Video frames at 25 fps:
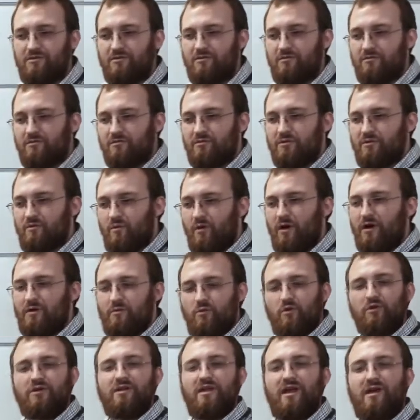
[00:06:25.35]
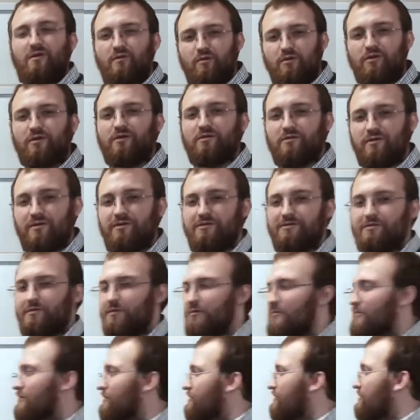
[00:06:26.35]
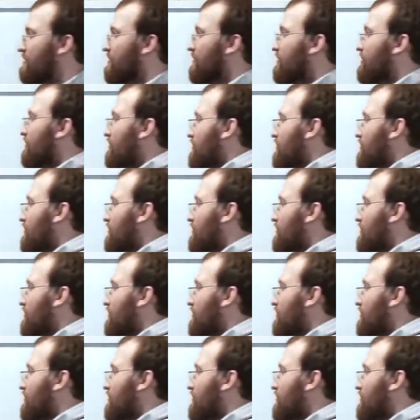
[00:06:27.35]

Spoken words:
you require more network resources. So